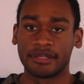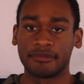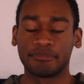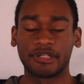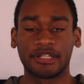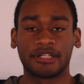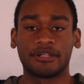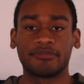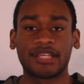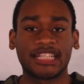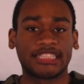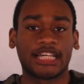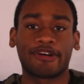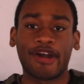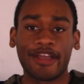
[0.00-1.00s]
But
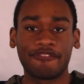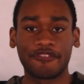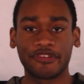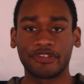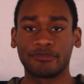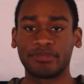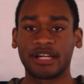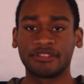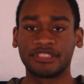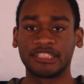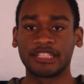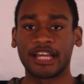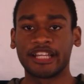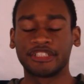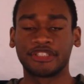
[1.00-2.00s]
that's how I feel about
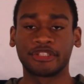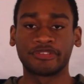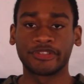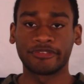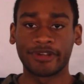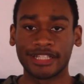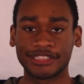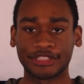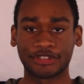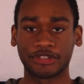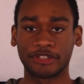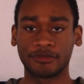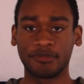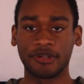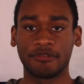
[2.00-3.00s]
G.I. Joe: The Rise of
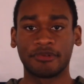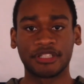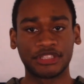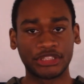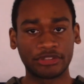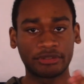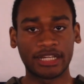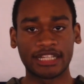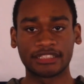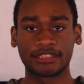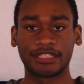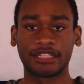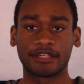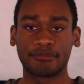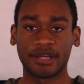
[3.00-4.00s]
Cobra. What did you guys
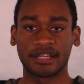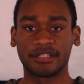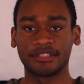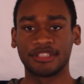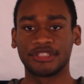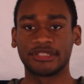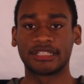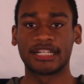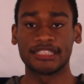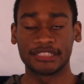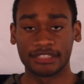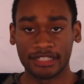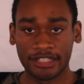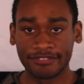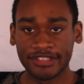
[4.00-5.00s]
think about it? Did you guys
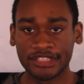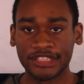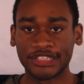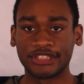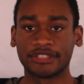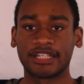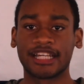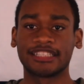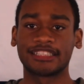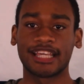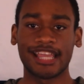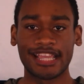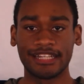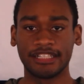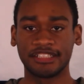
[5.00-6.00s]
love it? Did you guys
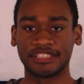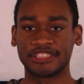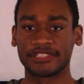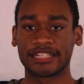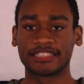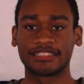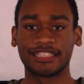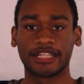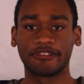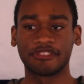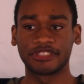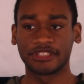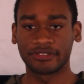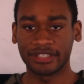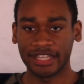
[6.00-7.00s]
hate it? Did you guys think it
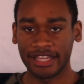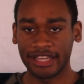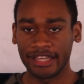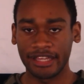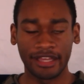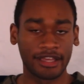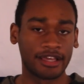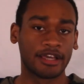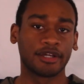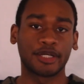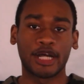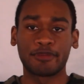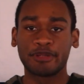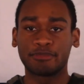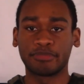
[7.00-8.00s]
was okay?
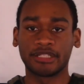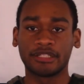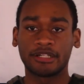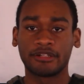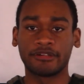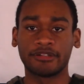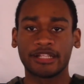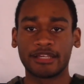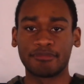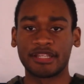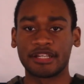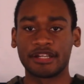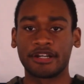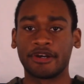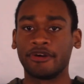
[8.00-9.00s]
Comment below, let me
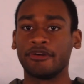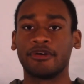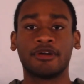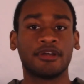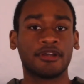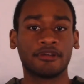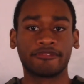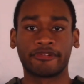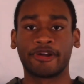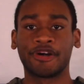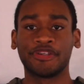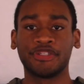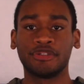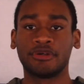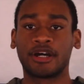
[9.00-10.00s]
know. For
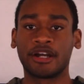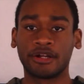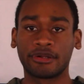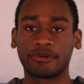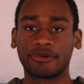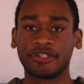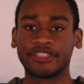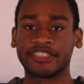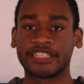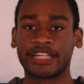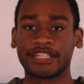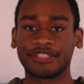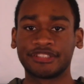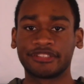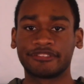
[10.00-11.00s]
all you hardcore
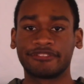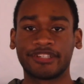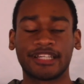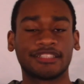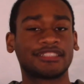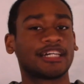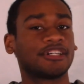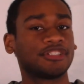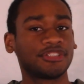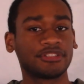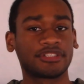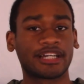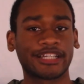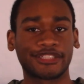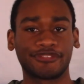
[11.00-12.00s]
G.I. Joe fans, how did
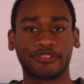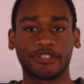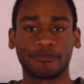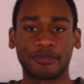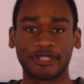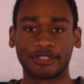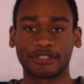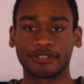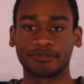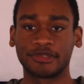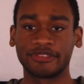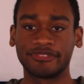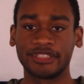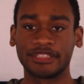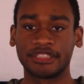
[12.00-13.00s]
you guys feel about this
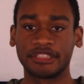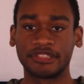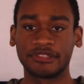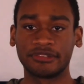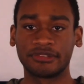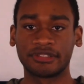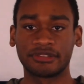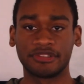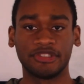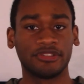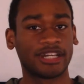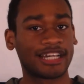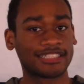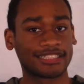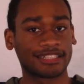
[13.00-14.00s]
movie? Do you
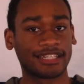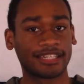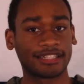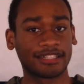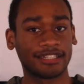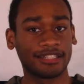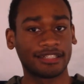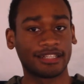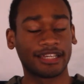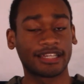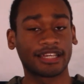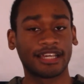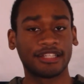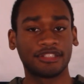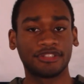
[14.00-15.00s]
guys like it like
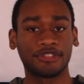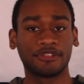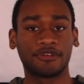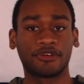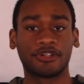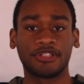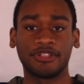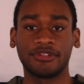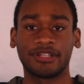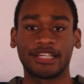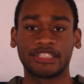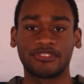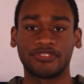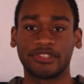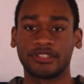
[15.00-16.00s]
I do? Or do you
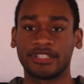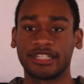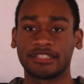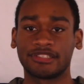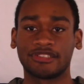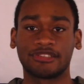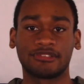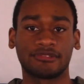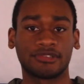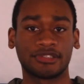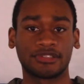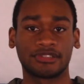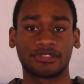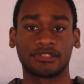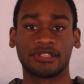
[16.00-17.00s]
guys feel like this
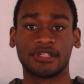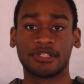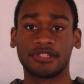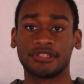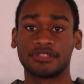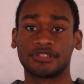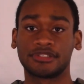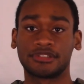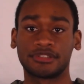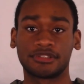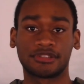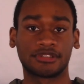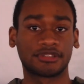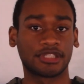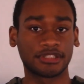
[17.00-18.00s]
was
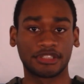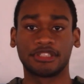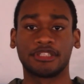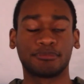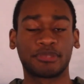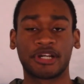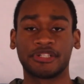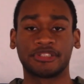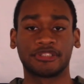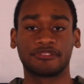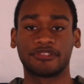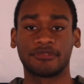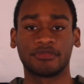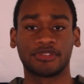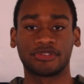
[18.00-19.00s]
such a departure
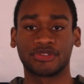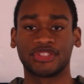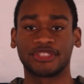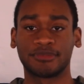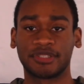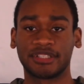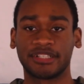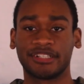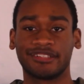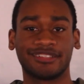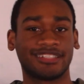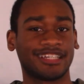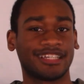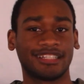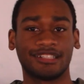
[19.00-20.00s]
from the source
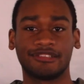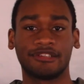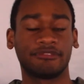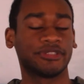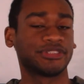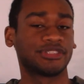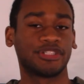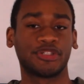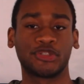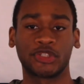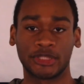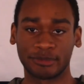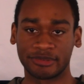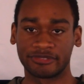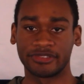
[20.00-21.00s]
material that, you know, it wasn't
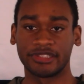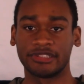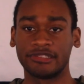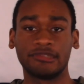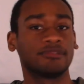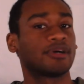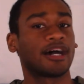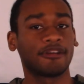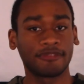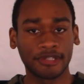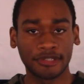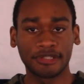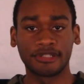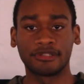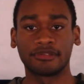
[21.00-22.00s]
enjoyable for you? I want
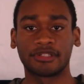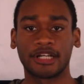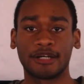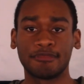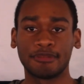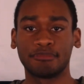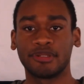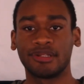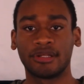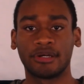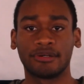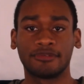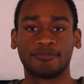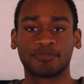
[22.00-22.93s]
to know. Comment below.